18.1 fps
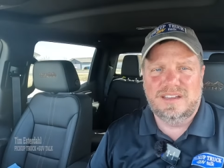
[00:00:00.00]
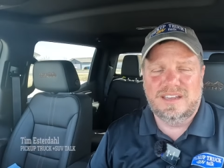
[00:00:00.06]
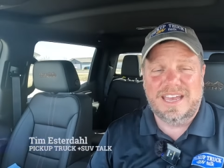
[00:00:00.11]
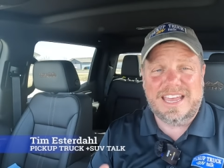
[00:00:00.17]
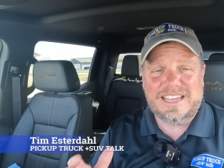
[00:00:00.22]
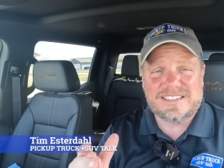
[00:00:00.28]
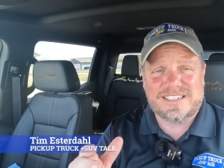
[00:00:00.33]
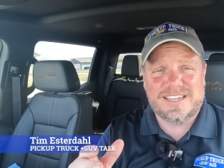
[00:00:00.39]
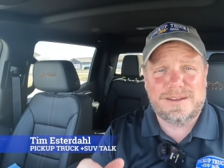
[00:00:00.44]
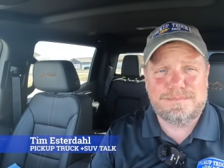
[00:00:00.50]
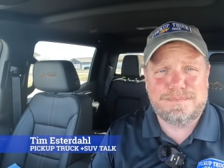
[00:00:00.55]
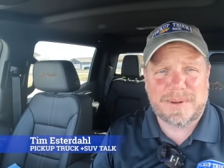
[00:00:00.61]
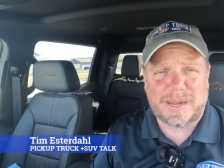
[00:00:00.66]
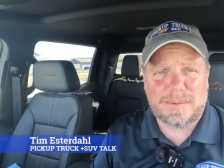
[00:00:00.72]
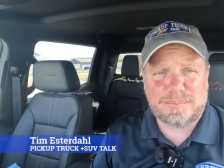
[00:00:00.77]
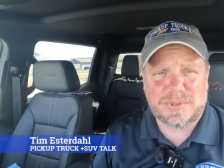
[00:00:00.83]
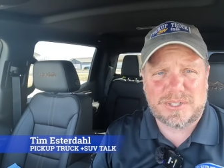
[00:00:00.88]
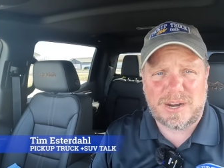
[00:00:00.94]
Hey, it's Tim,
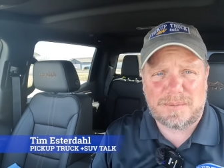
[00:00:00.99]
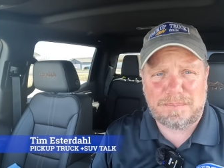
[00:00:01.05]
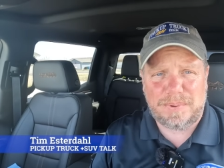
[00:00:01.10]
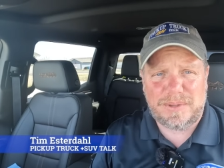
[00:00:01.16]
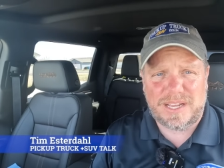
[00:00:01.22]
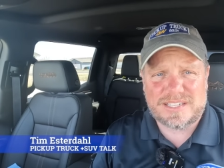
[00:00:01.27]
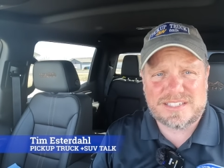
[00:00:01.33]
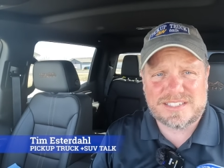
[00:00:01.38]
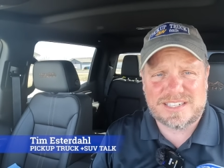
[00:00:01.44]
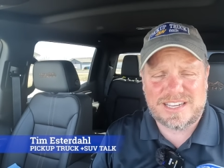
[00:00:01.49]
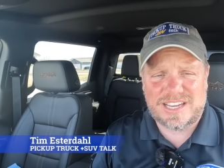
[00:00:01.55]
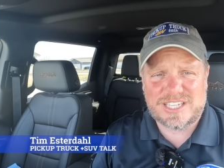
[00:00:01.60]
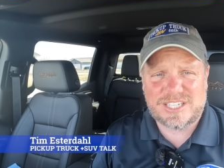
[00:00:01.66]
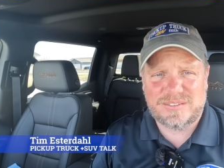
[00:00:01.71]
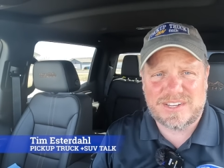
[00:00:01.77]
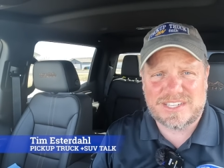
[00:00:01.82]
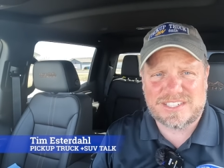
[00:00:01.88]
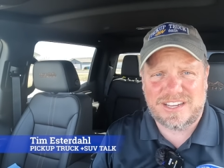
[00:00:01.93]
Pickup Truck Plus
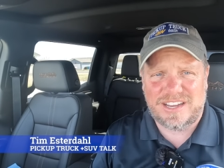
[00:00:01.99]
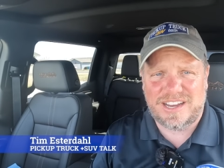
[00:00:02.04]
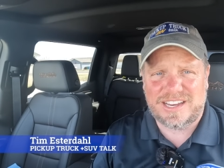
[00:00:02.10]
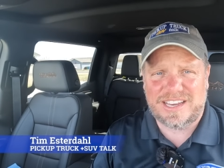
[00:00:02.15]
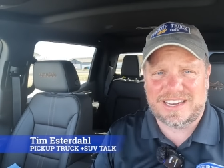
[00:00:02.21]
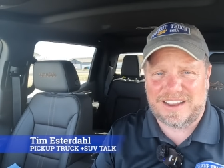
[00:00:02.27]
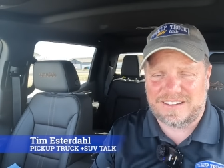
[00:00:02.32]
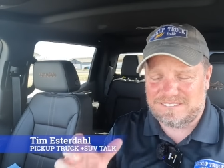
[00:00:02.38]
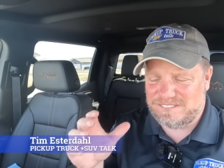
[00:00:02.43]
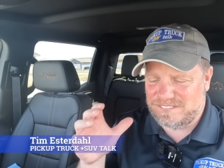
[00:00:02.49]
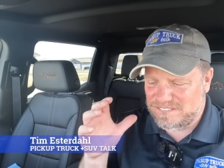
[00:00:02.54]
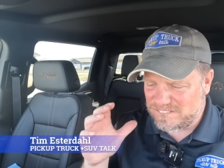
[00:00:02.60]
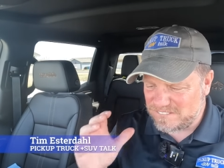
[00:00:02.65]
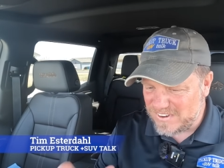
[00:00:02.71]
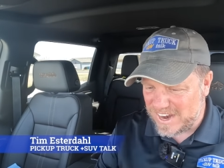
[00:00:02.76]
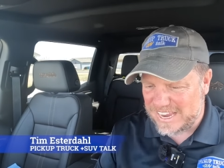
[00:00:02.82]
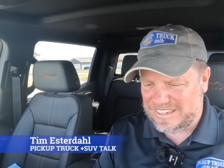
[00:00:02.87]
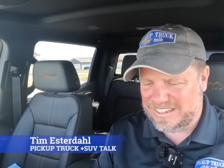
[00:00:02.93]
SUV Talk, and I
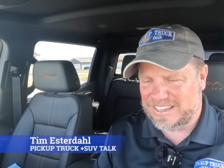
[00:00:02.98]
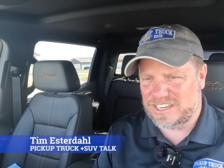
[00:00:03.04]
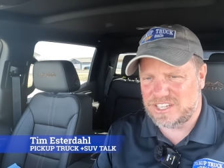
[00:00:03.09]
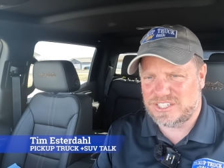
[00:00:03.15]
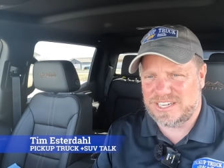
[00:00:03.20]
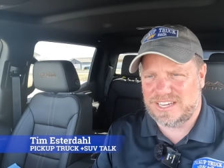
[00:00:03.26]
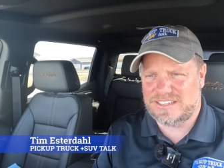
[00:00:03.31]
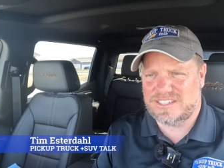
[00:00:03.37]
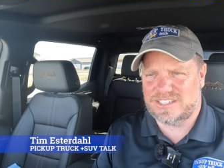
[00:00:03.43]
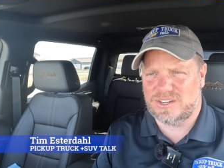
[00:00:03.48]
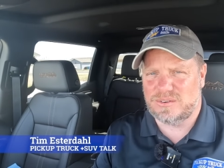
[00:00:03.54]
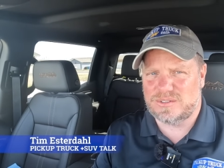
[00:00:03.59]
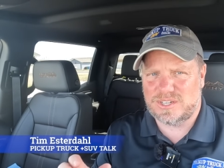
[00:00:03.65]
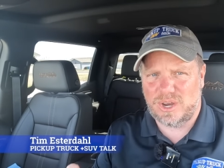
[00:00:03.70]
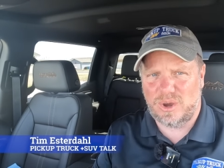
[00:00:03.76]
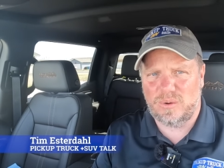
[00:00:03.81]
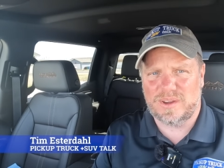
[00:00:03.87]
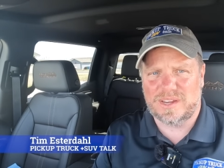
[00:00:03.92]
finally get a chance to go
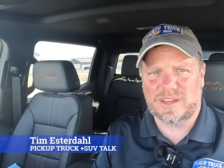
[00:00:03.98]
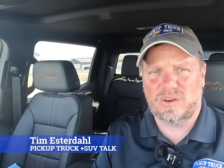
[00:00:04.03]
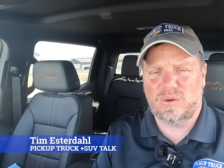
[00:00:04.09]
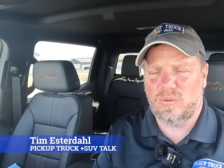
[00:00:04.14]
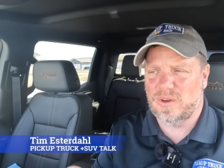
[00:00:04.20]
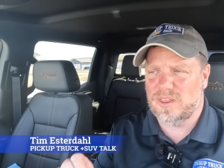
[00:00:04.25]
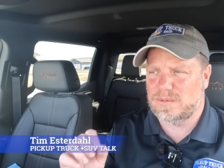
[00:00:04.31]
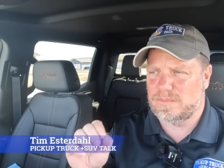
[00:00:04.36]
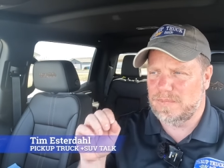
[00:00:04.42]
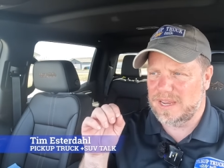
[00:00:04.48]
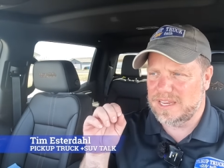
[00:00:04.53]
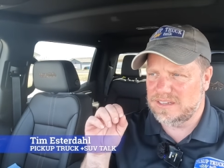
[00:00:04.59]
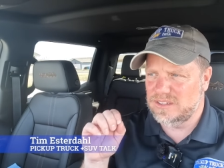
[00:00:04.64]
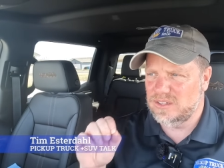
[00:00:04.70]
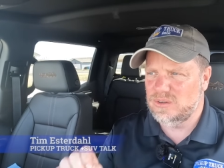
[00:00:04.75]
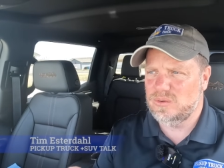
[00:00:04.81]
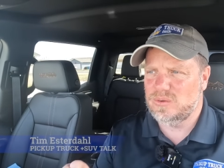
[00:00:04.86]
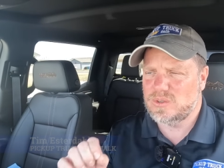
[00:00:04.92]
towing with my
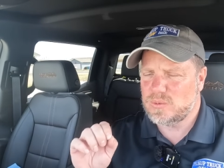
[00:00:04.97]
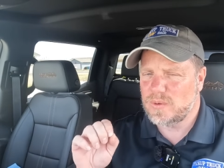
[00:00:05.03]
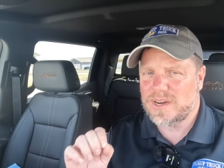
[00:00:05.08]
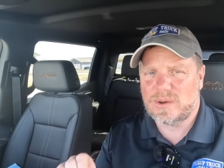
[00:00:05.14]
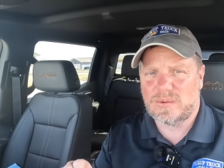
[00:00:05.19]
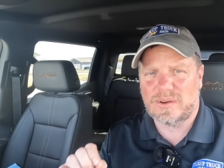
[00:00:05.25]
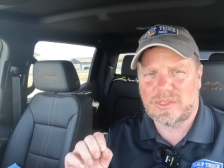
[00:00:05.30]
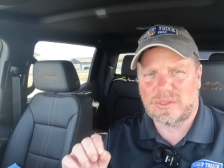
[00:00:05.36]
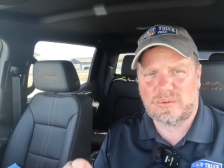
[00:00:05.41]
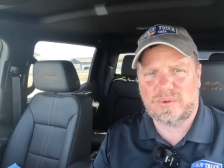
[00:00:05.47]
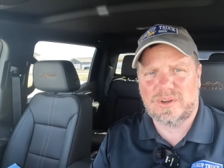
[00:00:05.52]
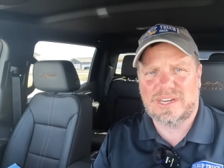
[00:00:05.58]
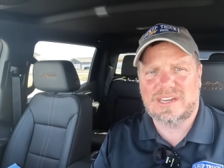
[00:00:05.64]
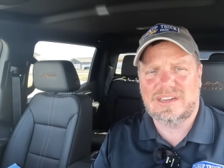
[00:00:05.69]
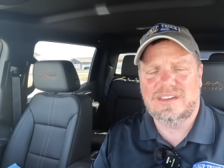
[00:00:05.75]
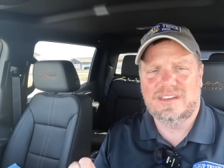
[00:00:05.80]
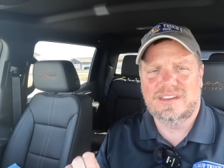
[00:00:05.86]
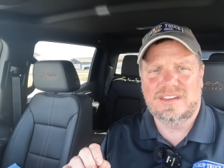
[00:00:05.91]
new
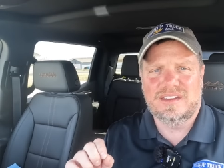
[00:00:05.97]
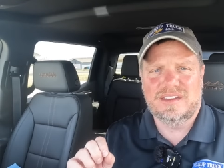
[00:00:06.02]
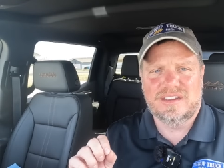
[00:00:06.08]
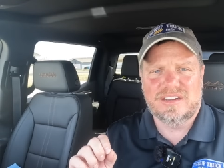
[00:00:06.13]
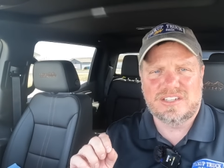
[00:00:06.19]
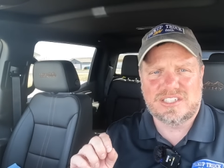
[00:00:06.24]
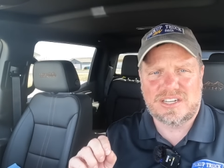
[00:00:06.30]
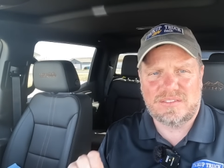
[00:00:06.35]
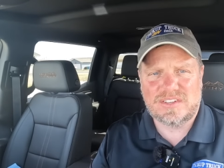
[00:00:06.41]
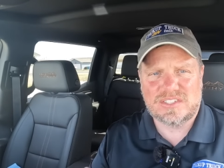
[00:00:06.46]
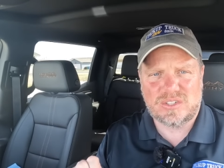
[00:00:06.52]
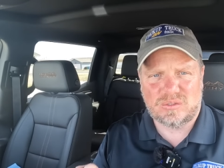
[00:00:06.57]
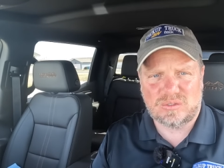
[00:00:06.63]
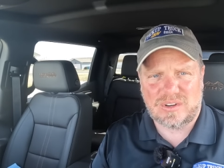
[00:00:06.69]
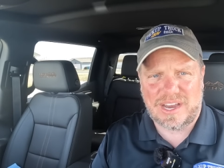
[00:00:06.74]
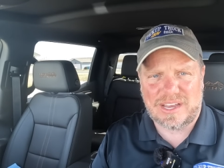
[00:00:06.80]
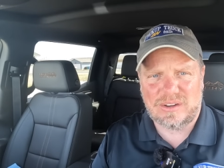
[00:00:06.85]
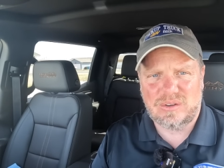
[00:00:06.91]
2023 Chevy
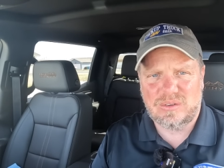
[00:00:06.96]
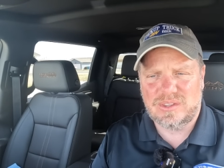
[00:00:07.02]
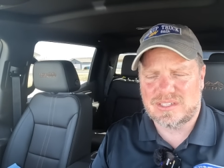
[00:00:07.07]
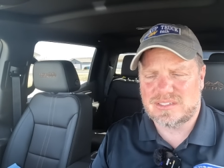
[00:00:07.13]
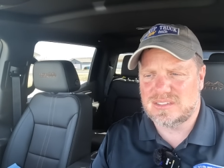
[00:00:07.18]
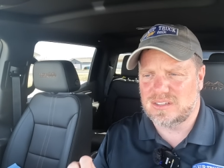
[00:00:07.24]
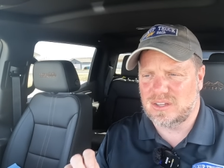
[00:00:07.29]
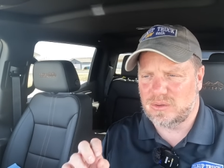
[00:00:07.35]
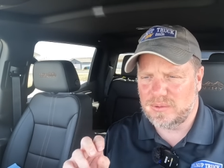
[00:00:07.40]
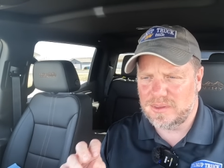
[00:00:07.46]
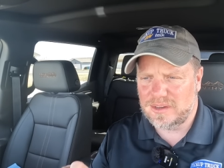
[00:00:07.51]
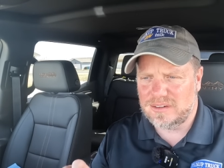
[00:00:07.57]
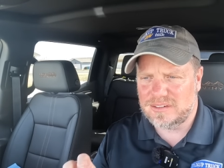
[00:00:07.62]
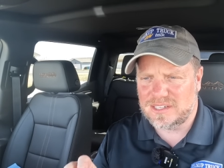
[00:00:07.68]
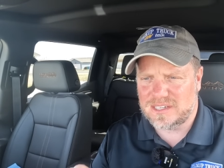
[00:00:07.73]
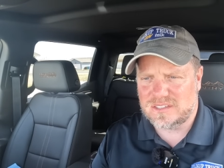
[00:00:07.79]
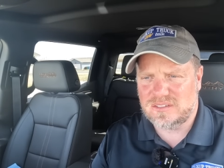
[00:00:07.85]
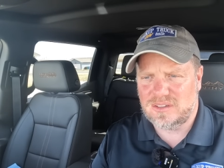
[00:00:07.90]
Silverado. This is a
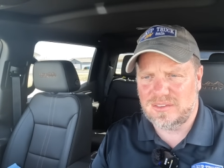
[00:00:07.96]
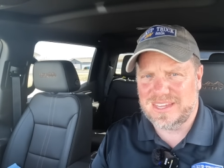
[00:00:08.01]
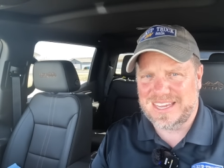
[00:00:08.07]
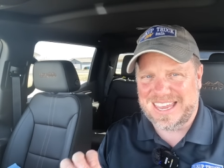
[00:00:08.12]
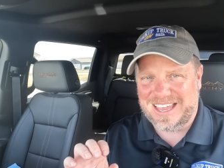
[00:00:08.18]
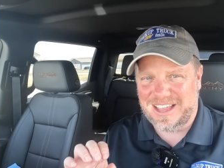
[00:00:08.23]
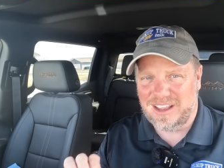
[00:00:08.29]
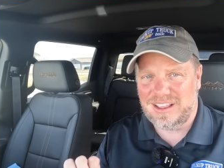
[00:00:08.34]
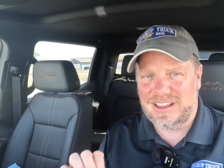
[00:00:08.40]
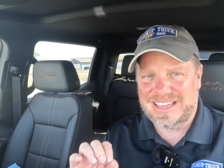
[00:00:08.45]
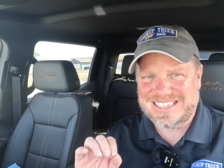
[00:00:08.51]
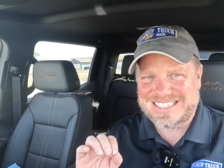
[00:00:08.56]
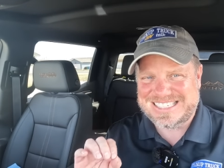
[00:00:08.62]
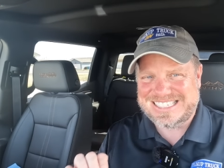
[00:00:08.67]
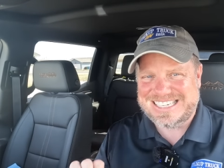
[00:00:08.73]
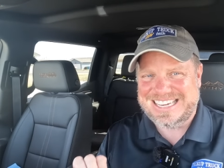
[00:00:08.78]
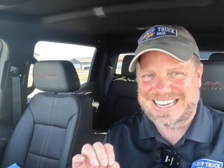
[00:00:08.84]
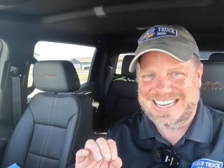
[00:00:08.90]
3-liter diesel, the
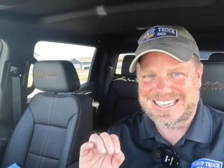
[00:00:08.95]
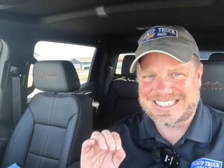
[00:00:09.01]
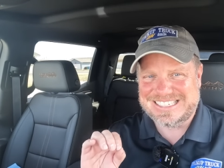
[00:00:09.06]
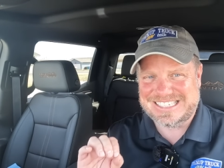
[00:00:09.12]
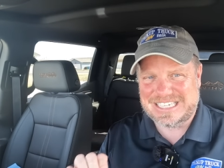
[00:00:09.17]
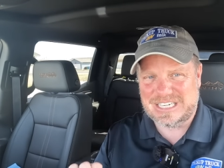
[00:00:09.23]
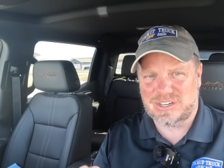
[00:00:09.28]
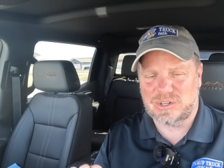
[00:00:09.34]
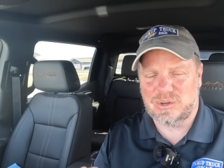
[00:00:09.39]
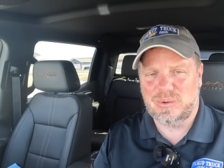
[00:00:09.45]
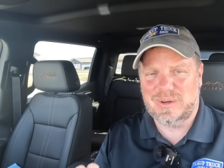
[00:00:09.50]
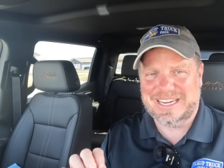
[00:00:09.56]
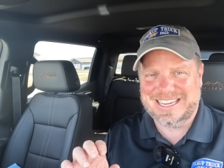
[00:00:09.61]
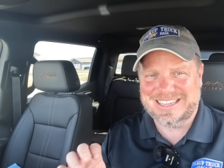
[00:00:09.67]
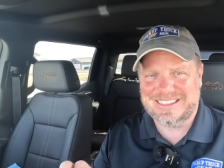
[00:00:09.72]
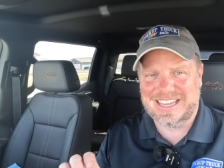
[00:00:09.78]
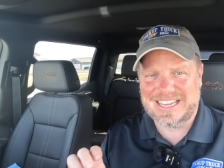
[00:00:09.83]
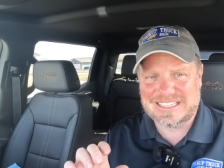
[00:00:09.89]
LZ0
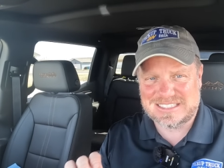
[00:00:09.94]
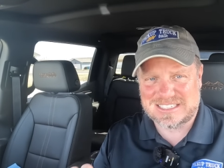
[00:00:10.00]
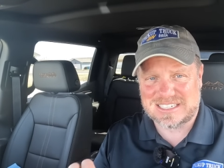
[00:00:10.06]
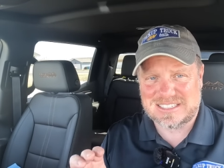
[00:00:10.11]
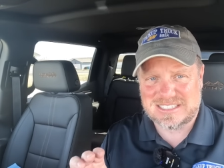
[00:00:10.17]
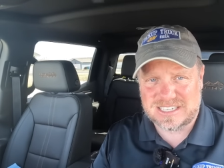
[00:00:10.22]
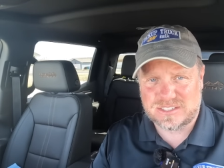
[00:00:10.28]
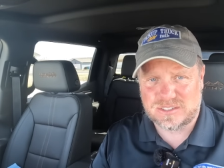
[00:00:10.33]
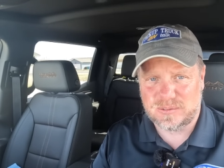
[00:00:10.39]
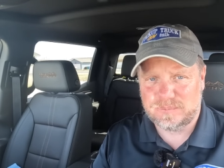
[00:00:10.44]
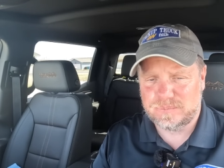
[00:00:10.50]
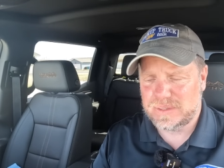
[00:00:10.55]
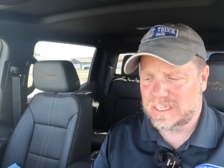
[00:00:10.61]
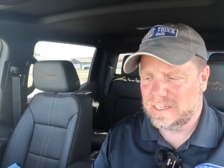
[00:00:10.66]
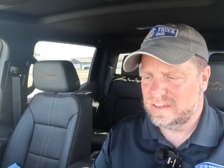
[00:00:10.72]
inline 6 diesel.